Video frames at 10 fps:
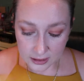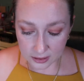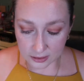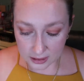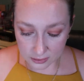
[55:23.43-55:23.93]

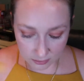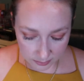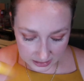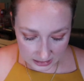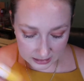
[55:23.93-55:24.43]
So this will
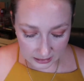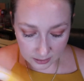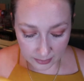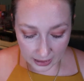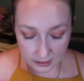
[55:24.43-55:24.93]
be like a
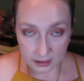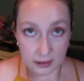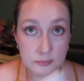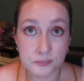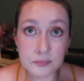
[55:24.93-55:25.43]
backup.